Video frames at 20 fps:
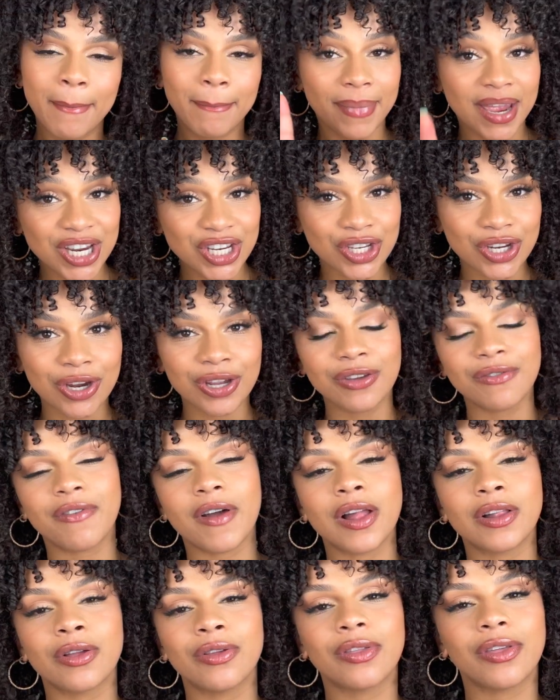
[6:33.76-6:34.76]
make sure you
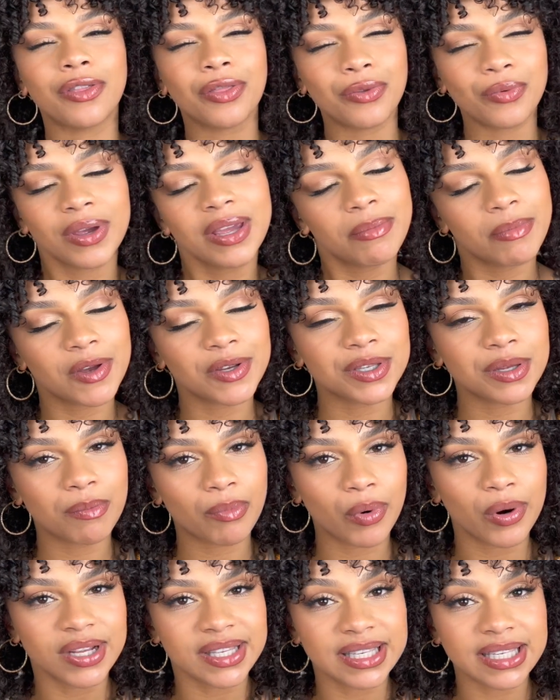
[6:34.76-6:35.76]
follow the 3 most
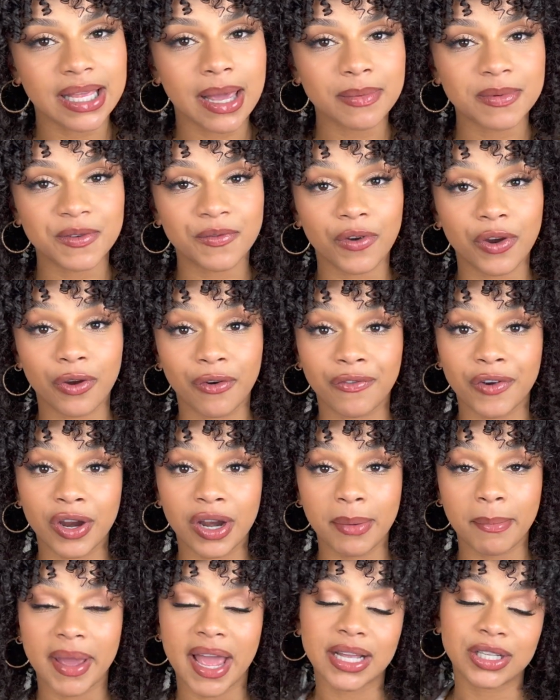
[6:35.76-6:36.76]
important steps for
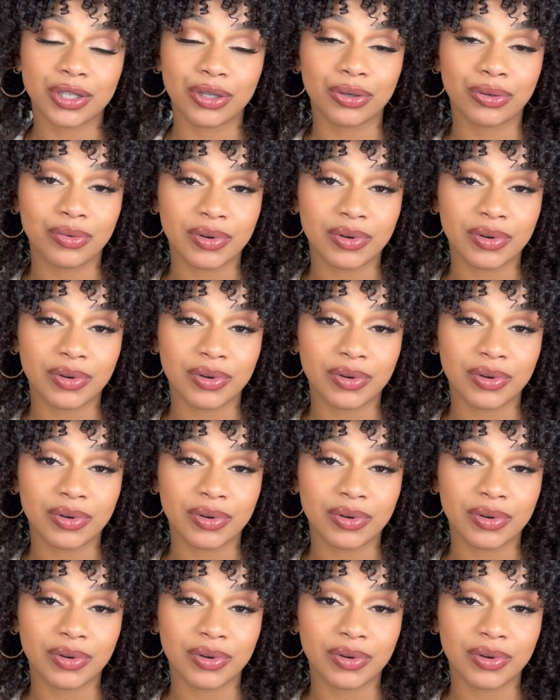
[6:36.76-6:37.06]
reverting back to